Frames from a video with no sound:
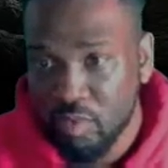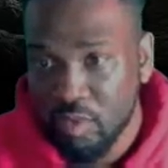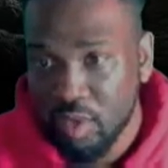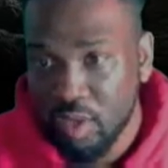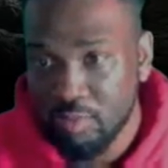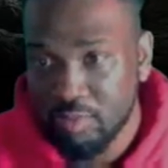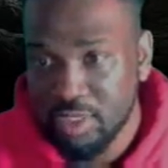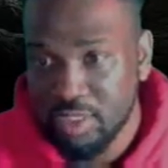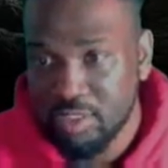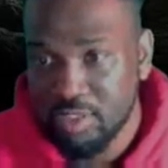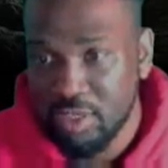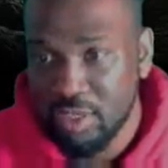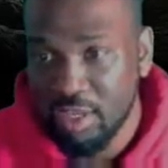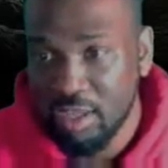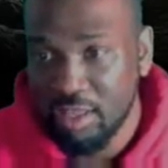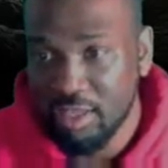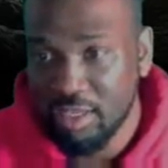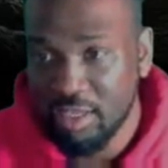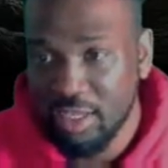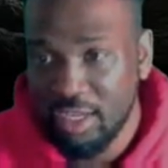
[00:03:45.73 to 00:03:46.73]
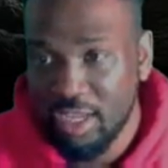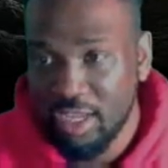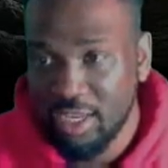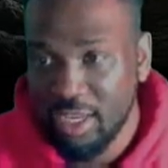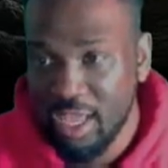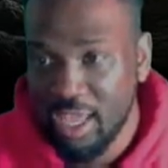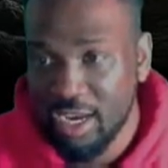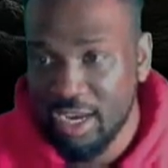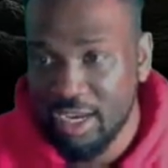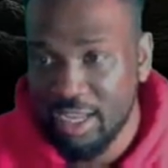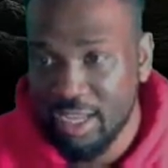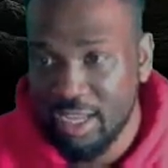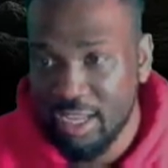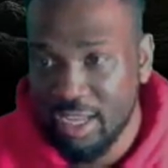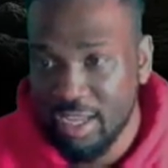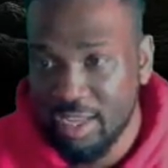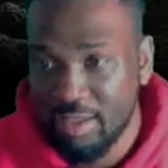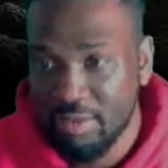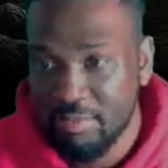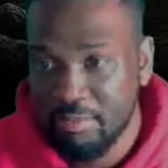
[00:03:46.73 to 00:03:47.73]
I'm just looking at it
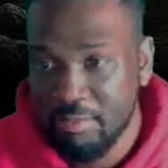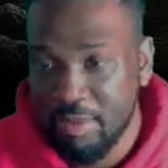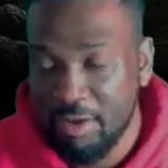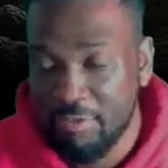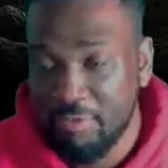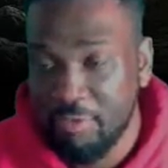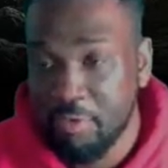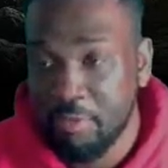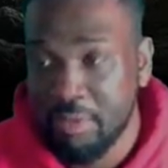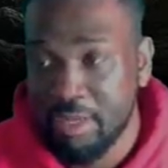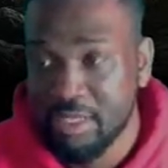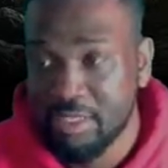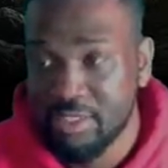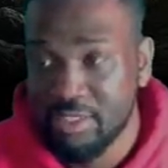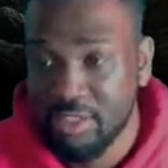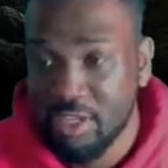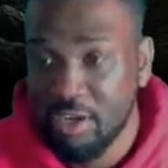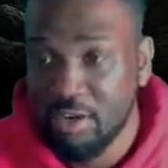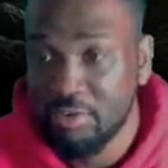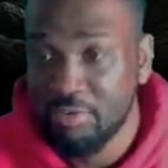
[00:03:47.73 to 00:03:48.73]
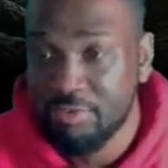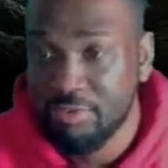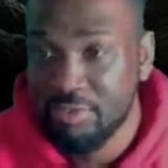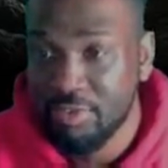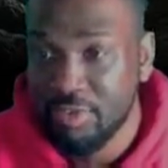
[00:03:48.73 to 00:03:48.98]
again for myself.